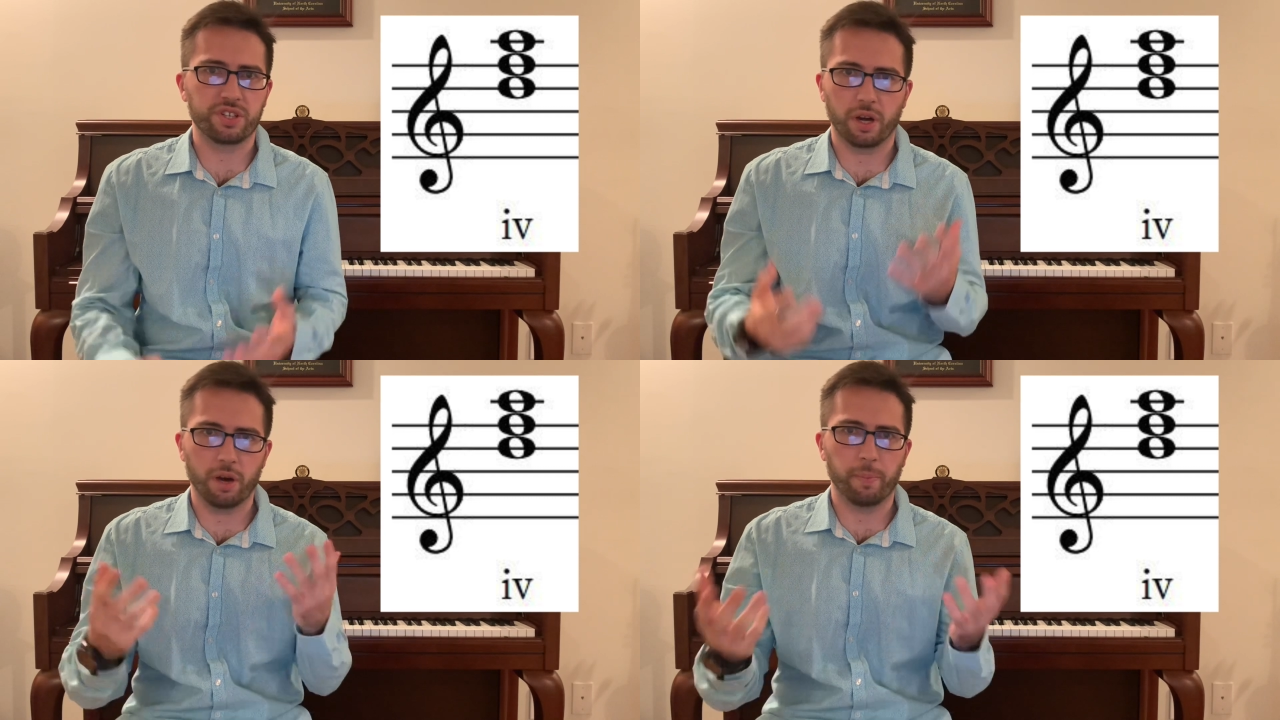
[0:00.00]

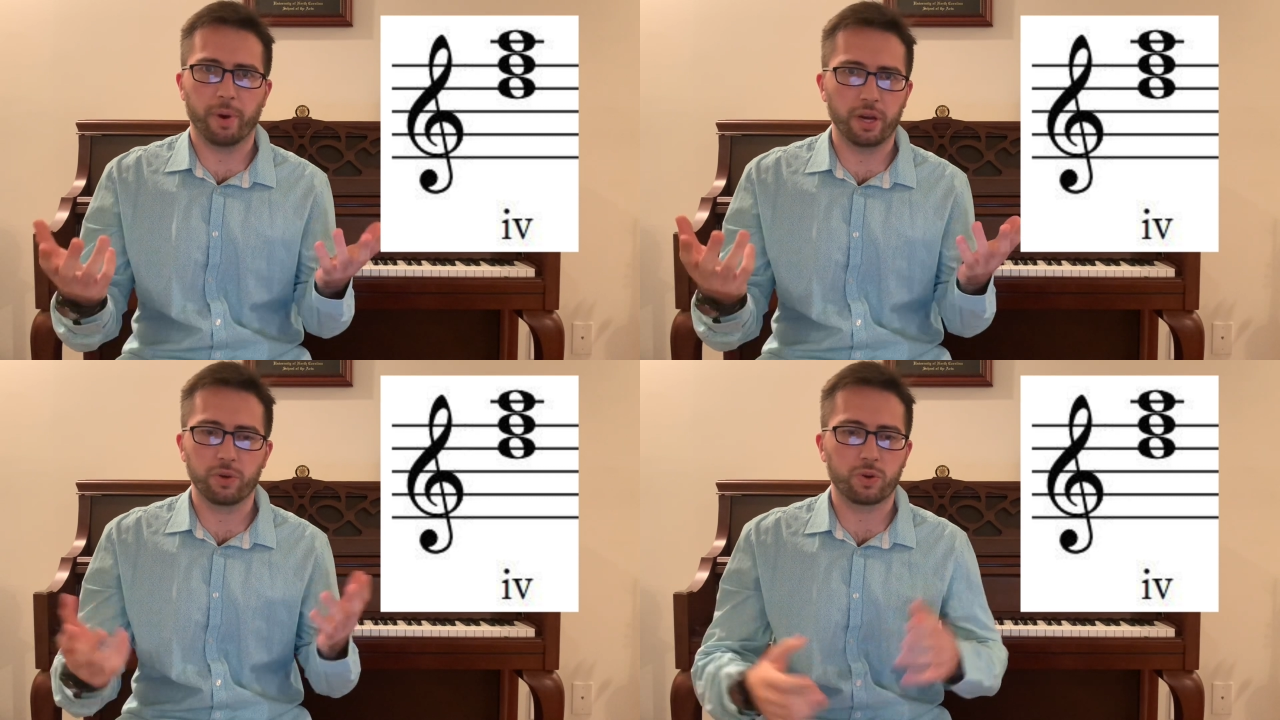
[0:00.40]
a
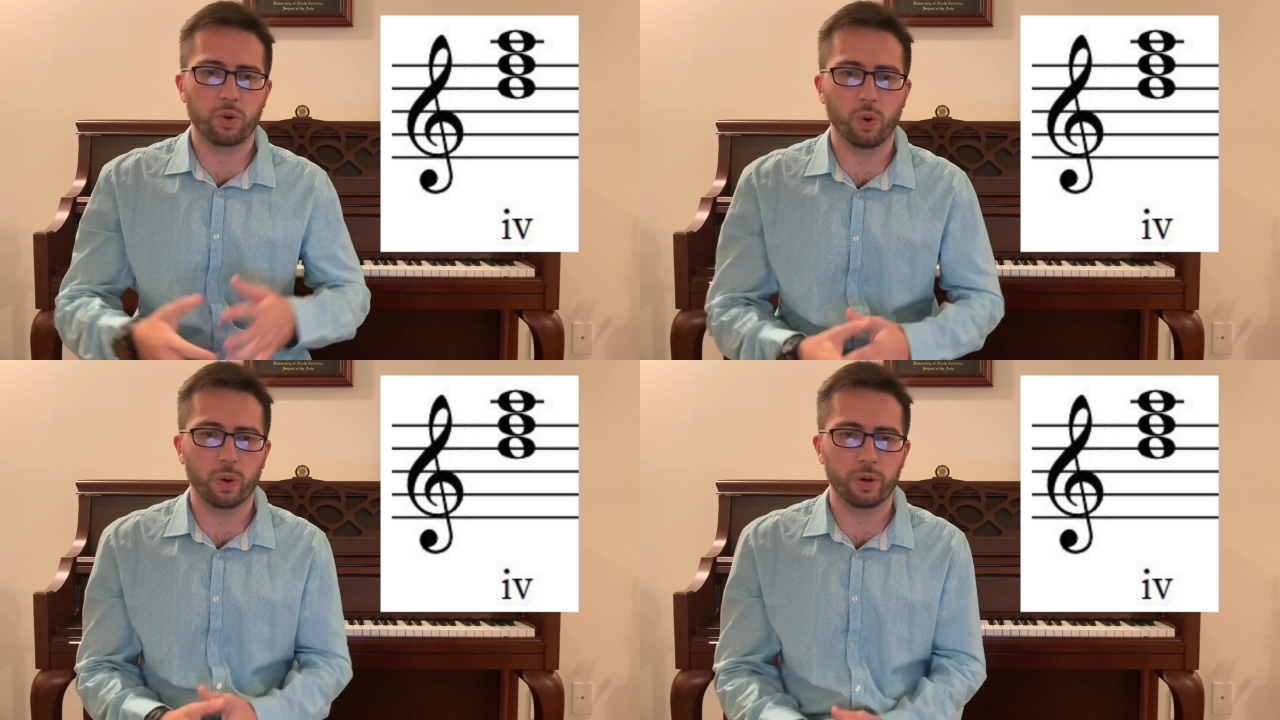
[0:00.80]
minor
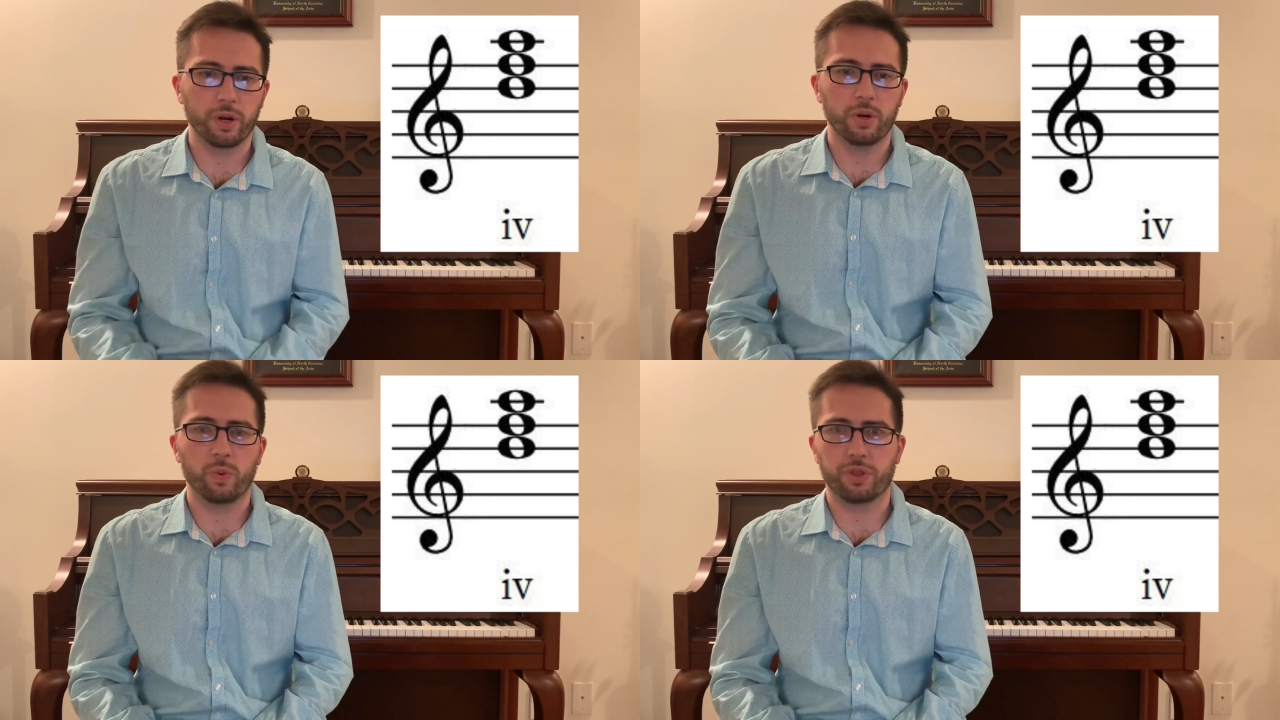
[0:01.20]
chord
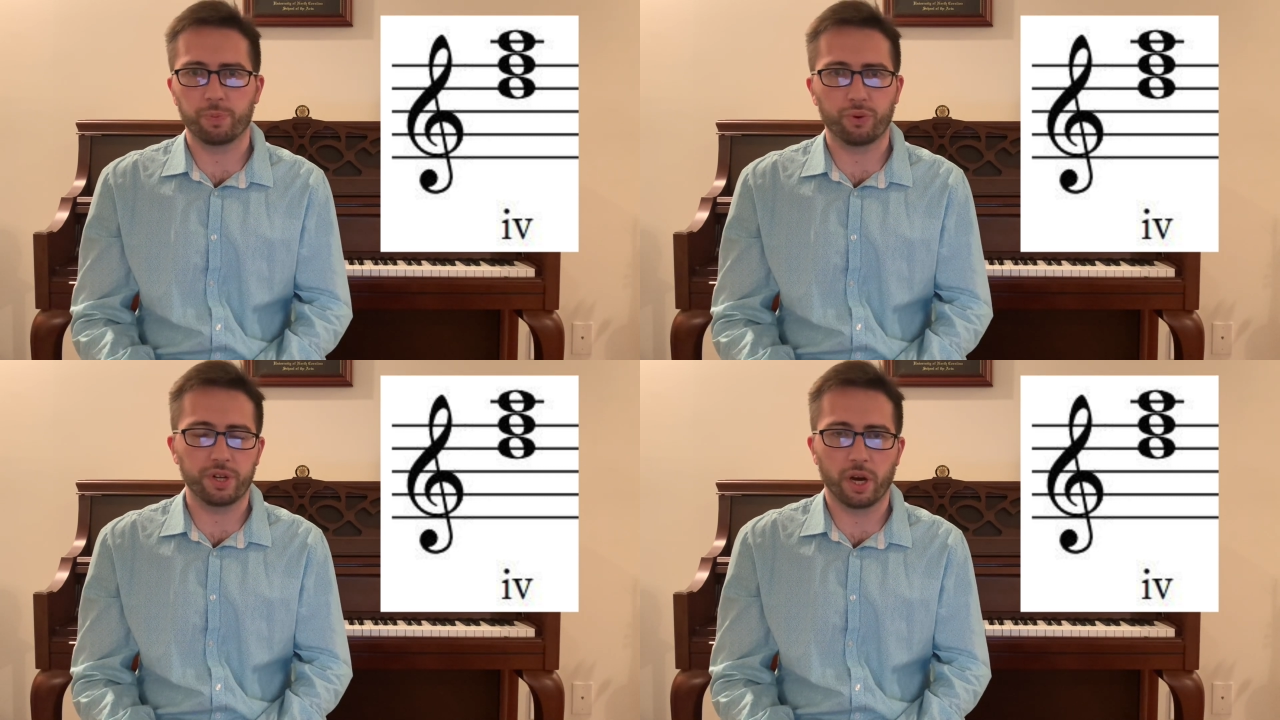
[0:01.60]
with a
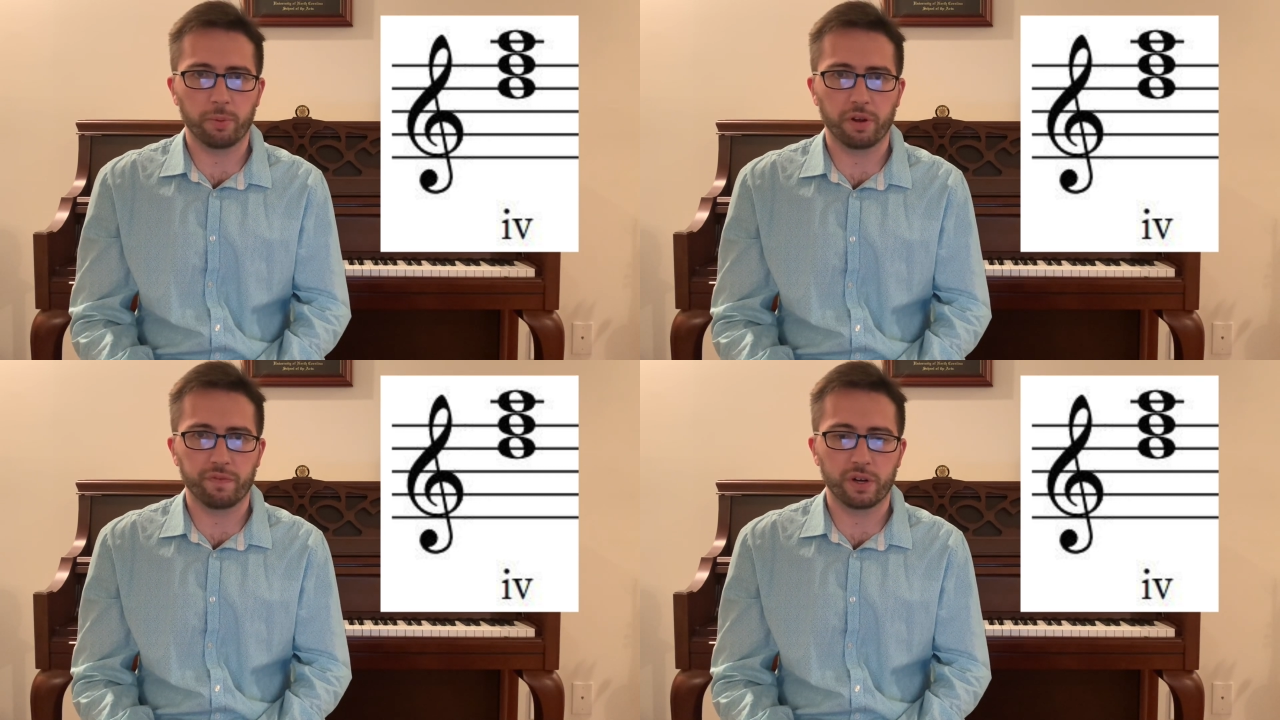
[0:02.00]
predominant
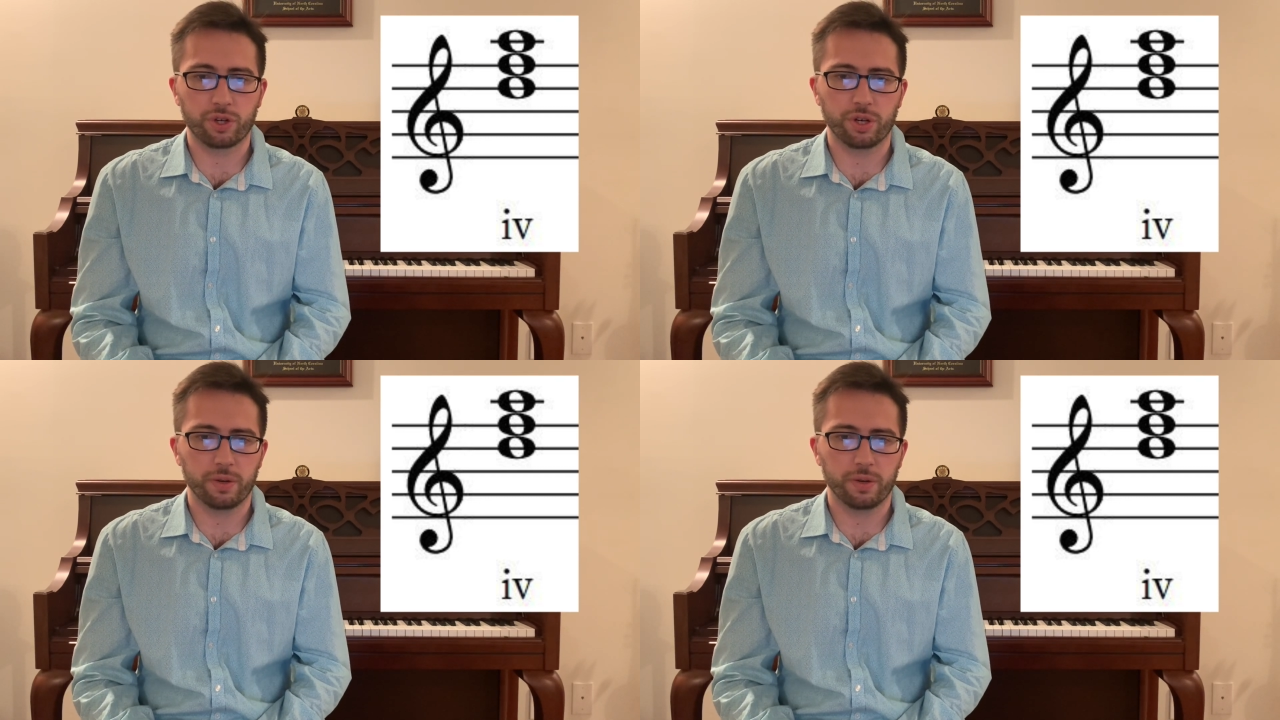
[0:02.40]
function.